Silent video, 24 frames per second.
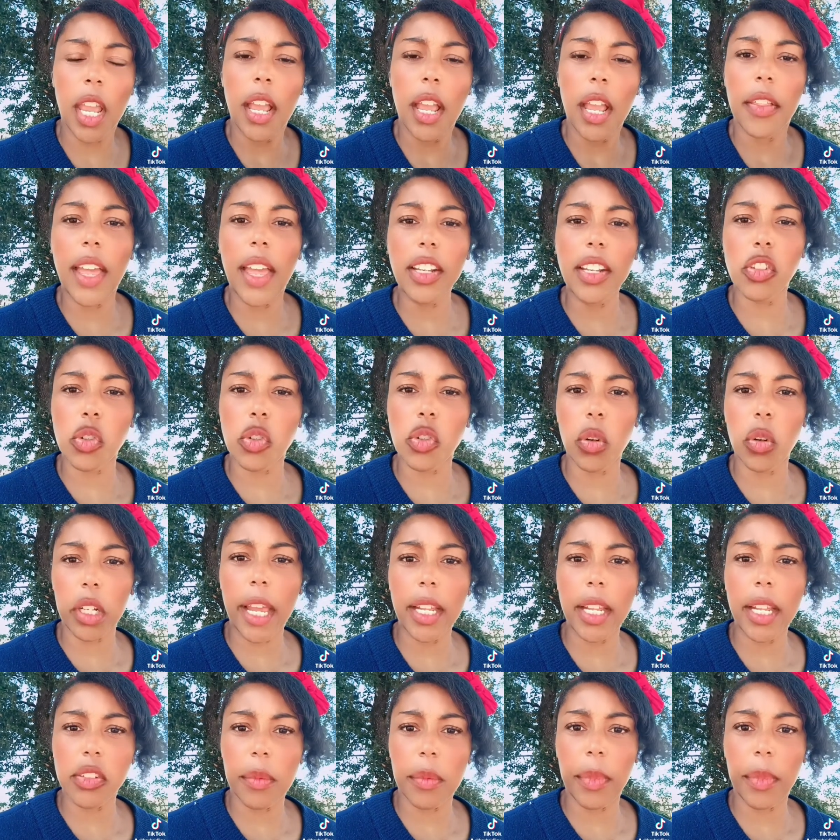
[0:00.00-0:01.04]
That struck out
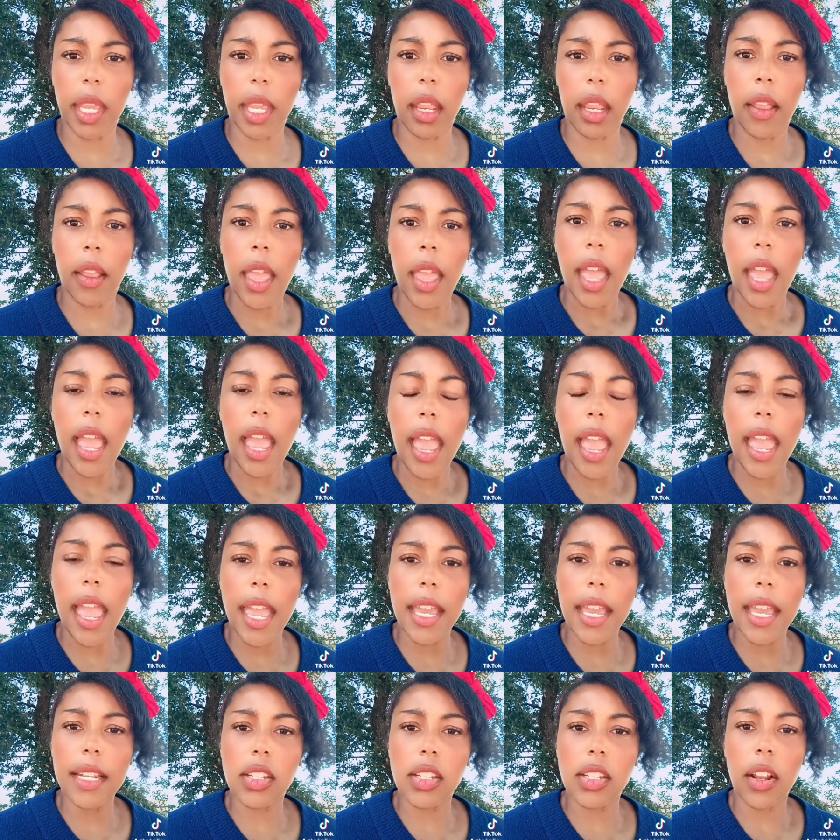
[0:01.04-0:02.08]
to me.
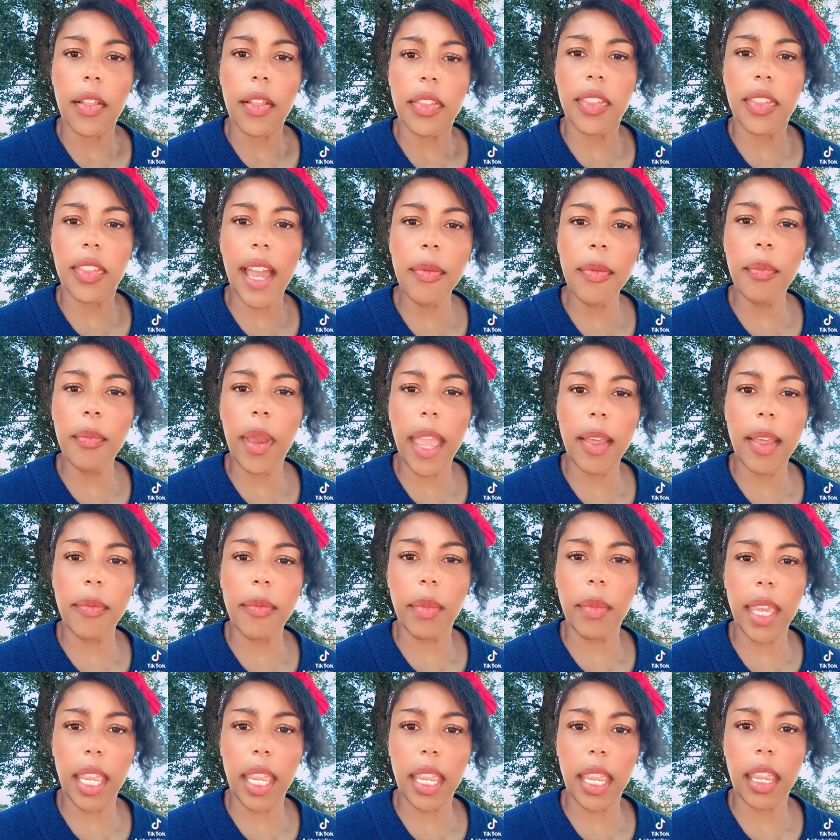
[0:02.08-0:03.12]
And that made
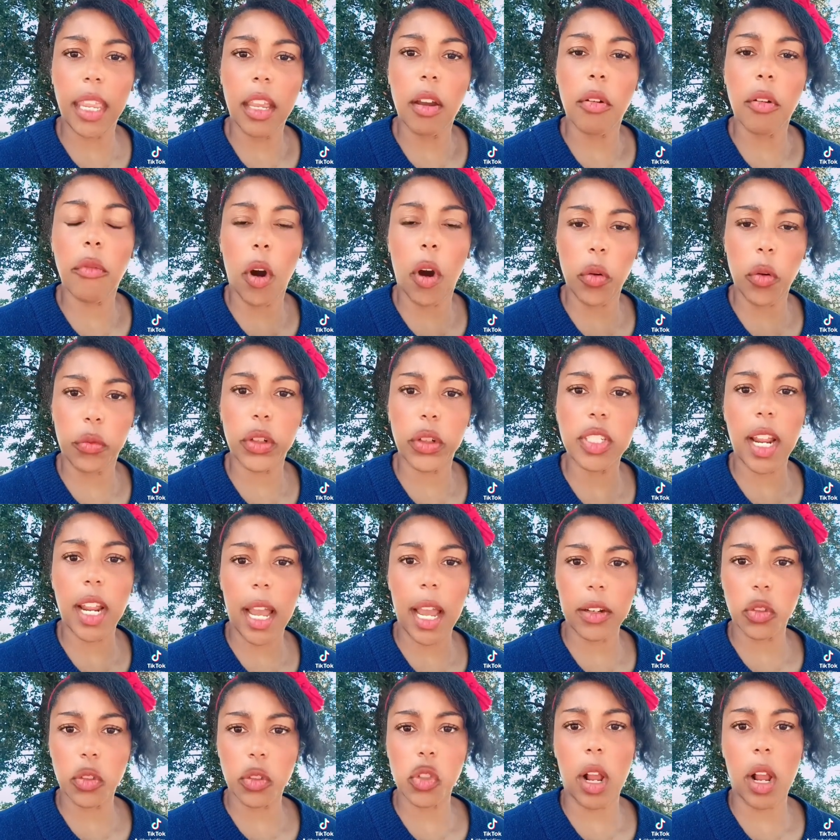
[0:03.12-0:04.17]
me vote for
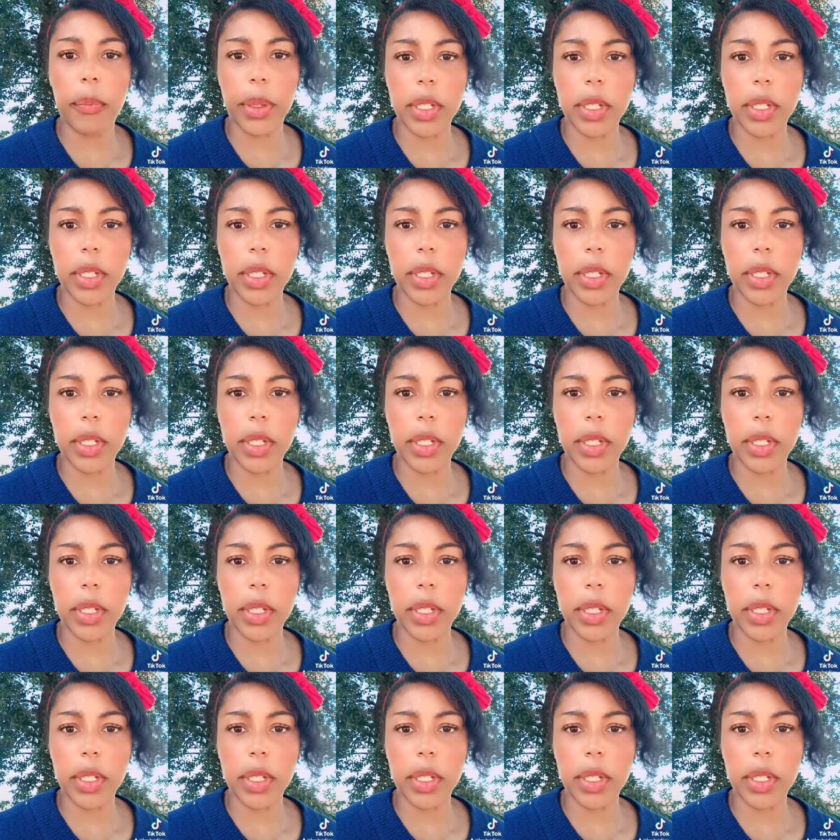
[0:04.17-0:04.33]
Donald Trump in